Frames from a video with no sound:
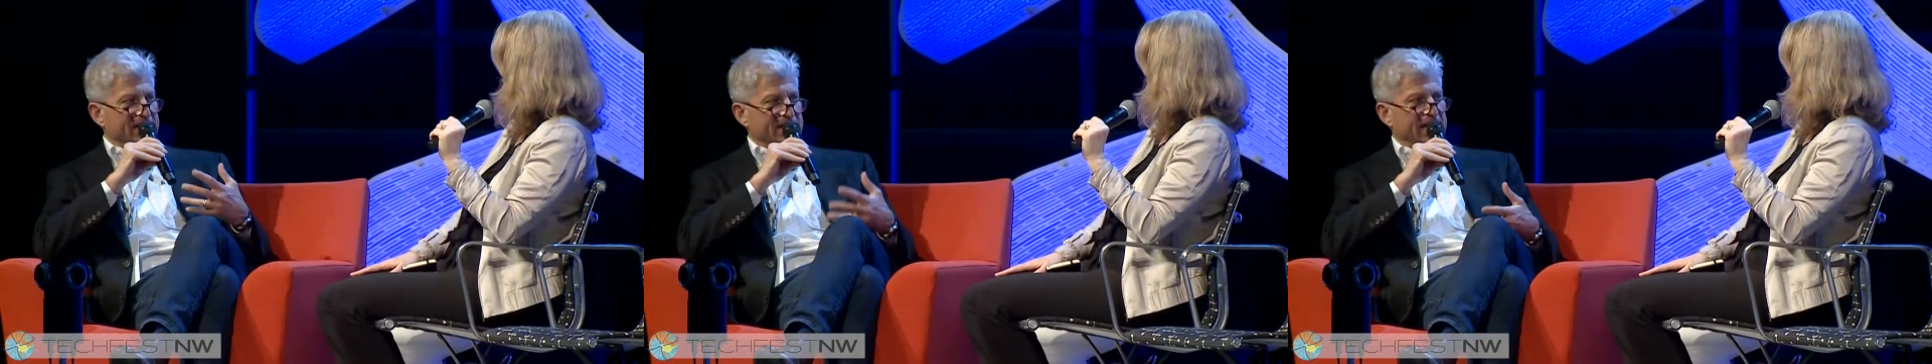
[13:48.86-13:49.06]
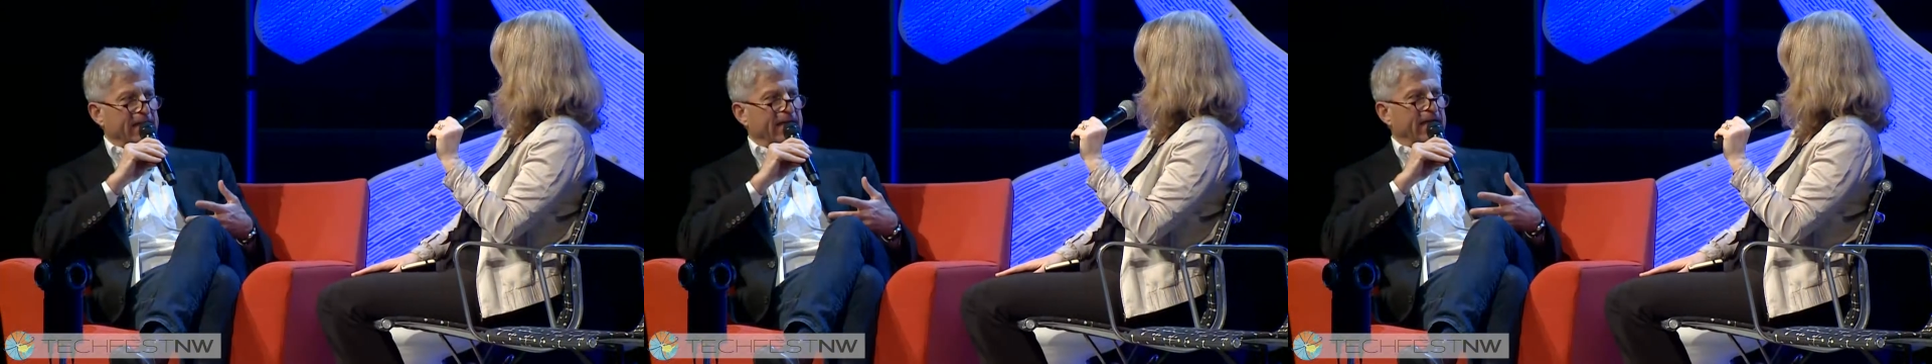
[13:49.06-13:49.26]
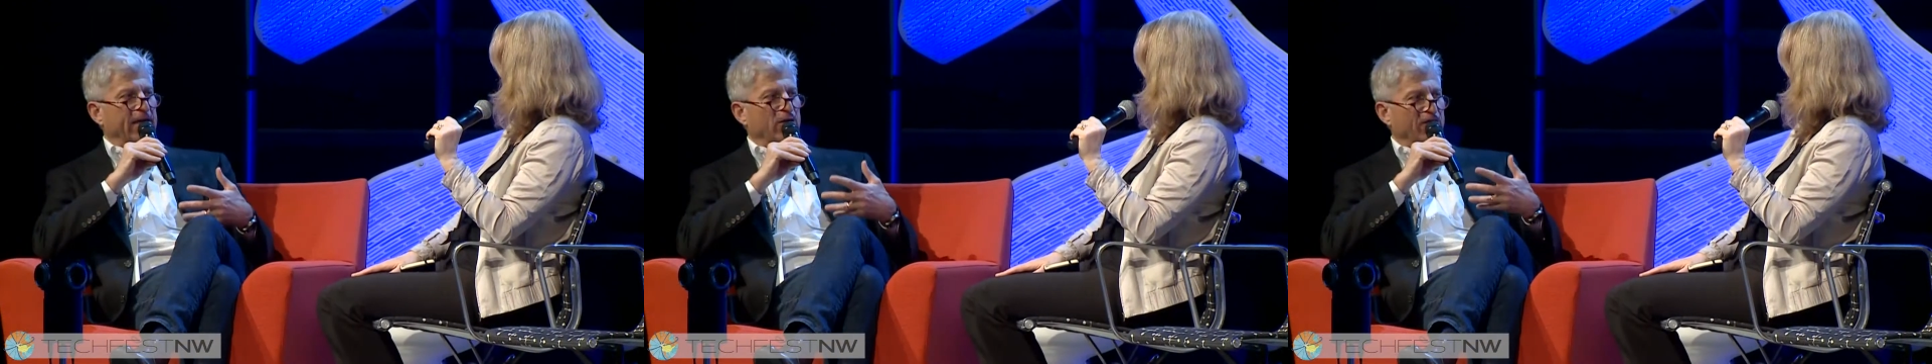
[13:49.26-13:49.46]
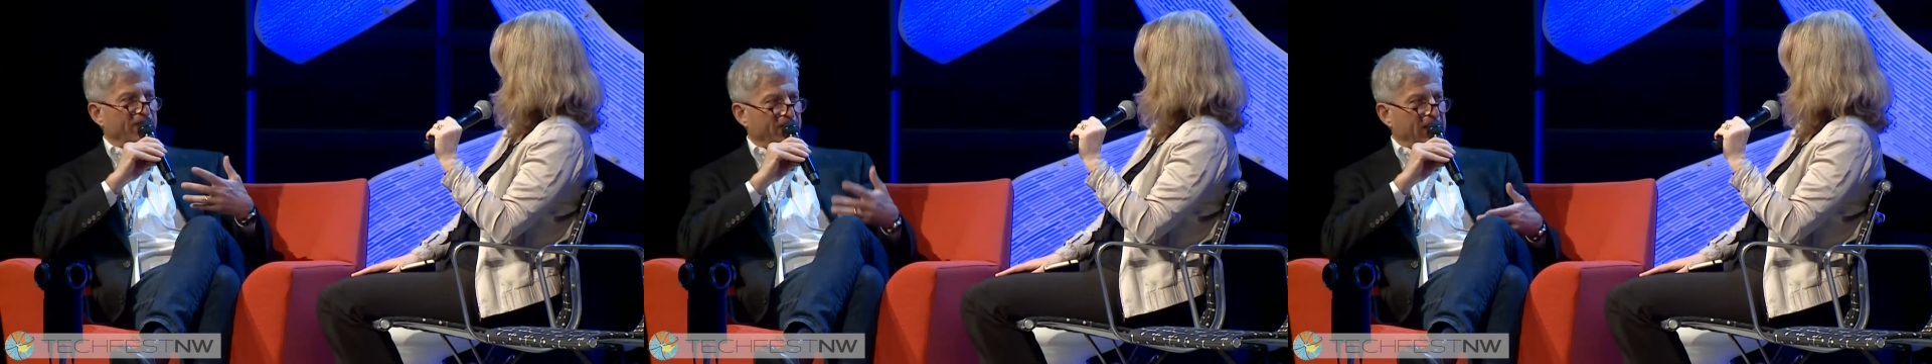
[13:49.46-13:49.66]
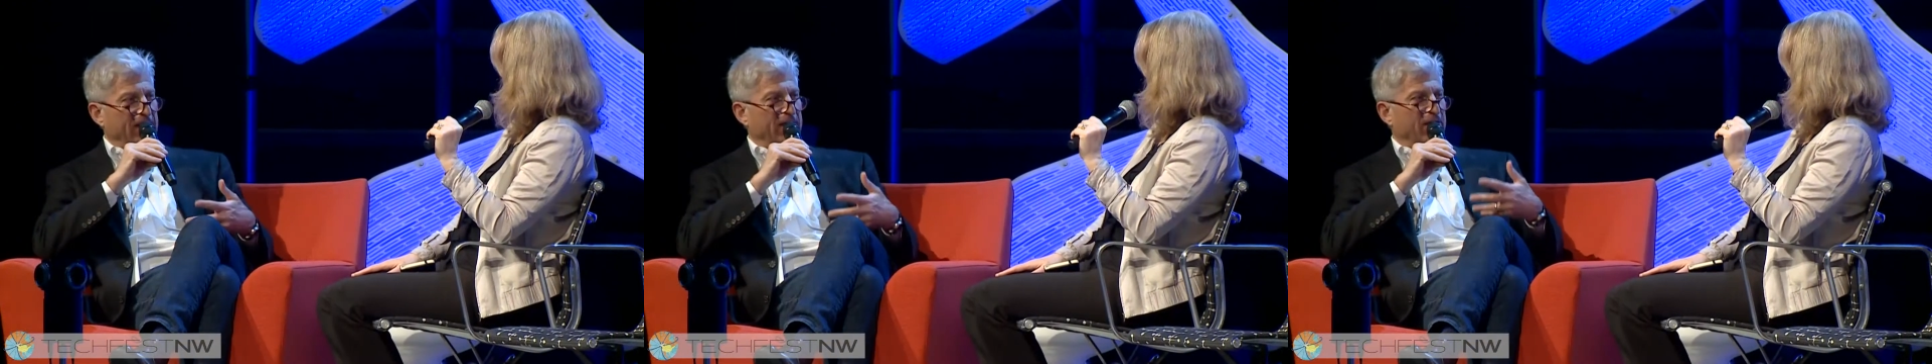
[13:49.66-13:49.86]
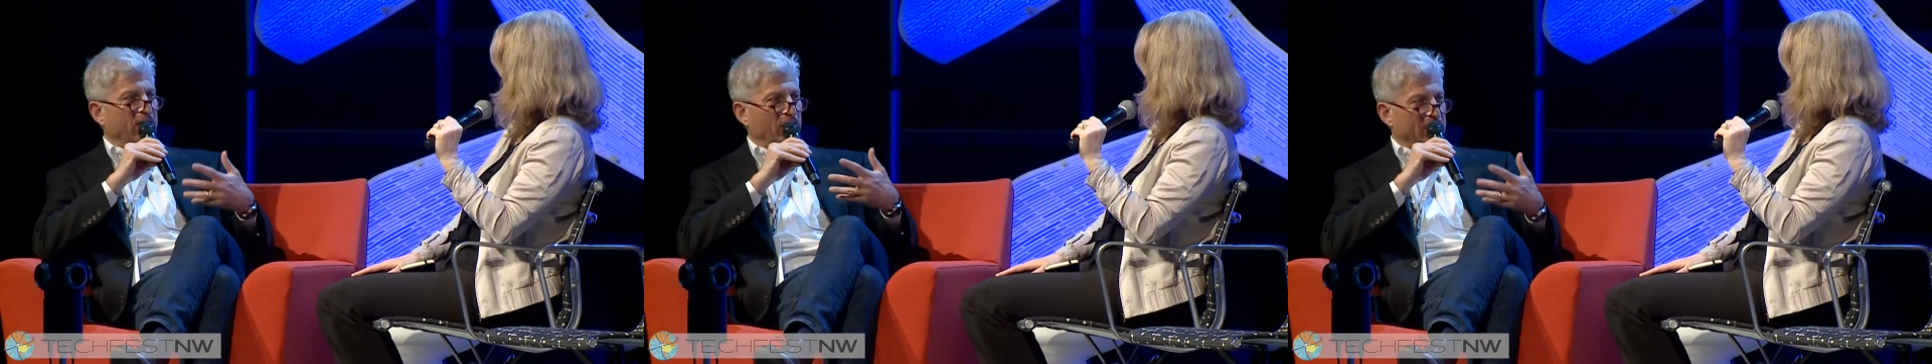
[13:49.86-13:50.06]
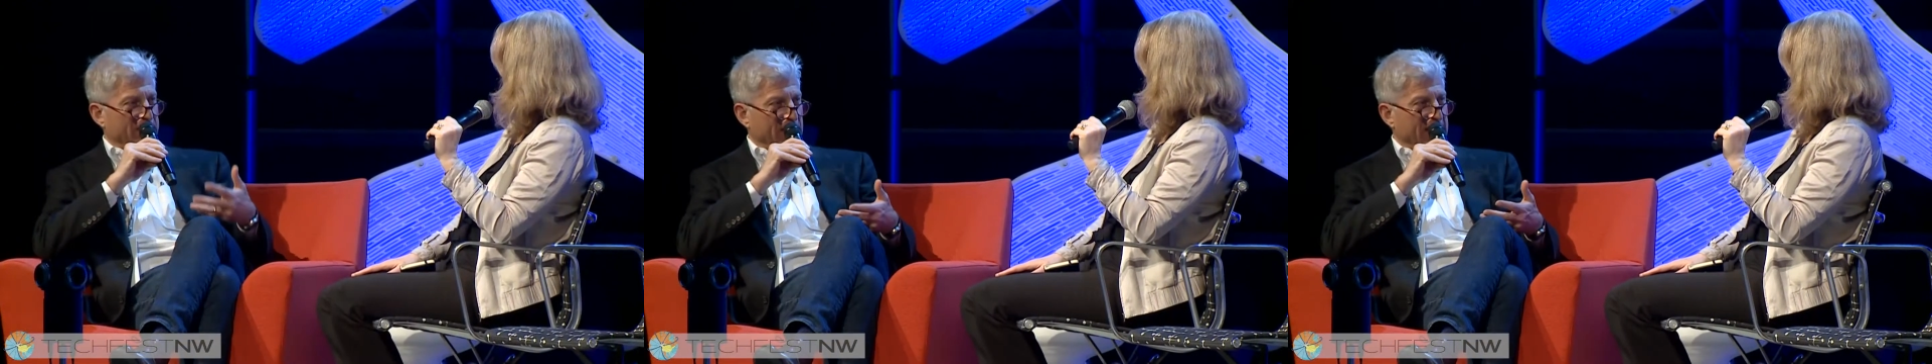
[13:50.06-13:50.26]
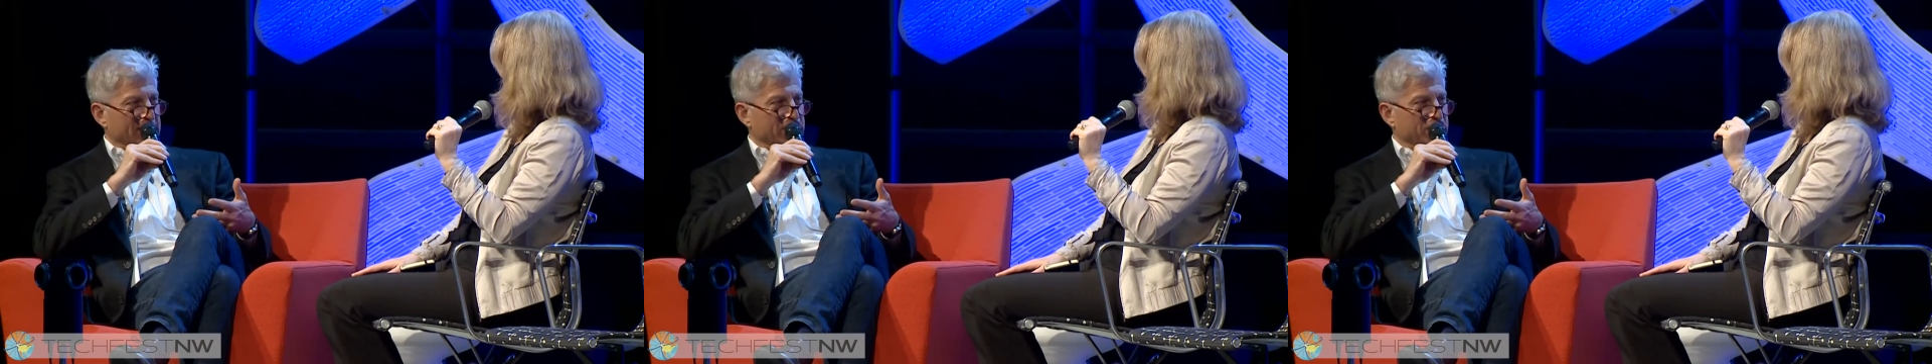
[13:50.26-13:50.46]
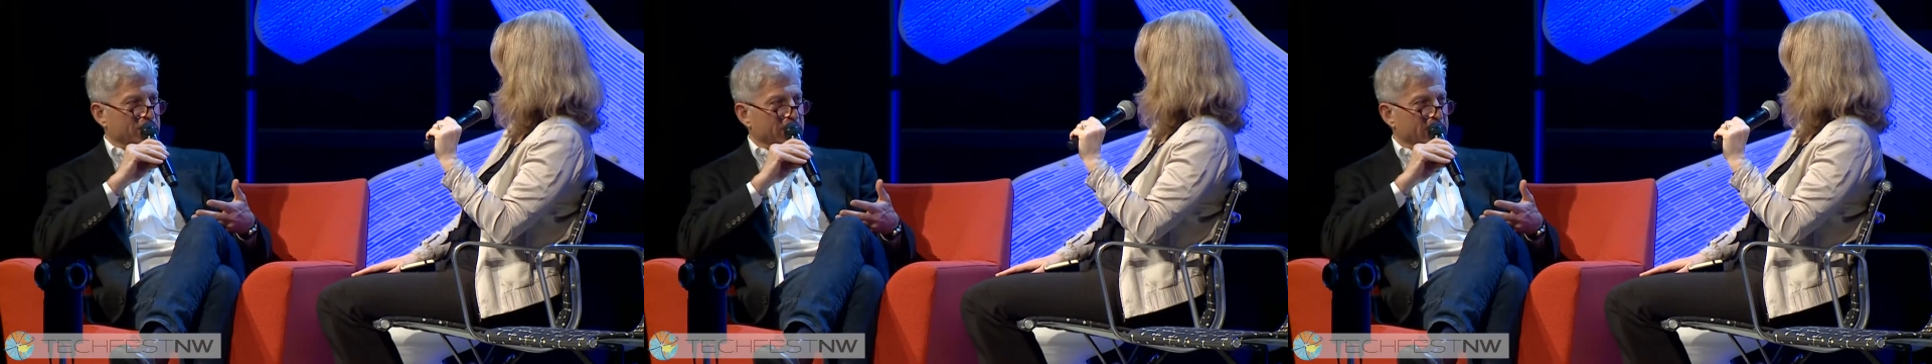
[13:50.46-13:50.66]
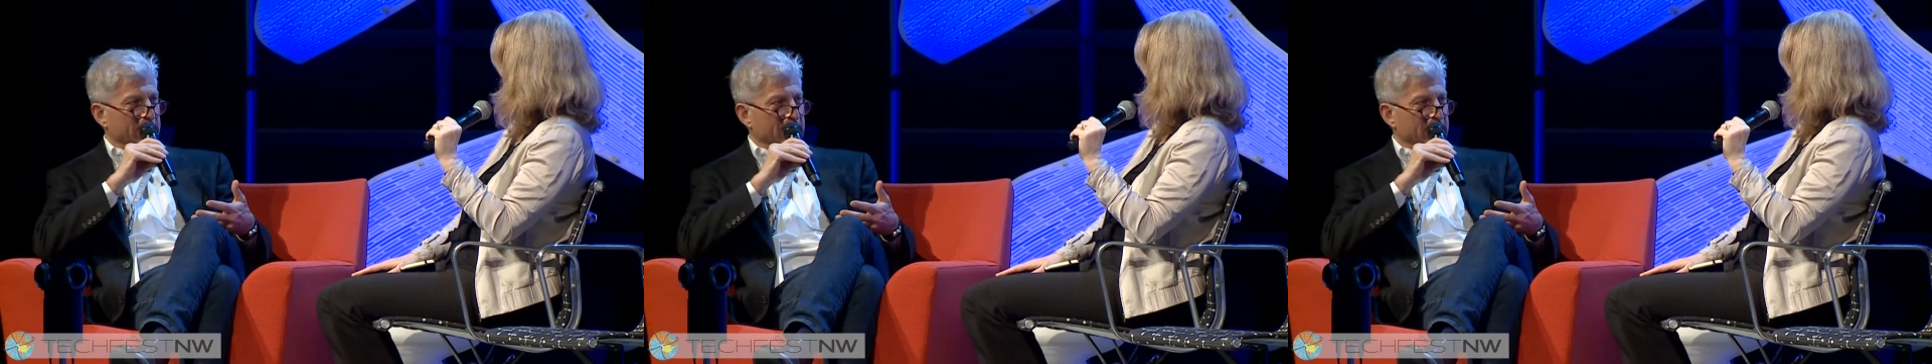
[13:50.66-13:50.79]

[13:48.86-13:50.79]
see or feel or touch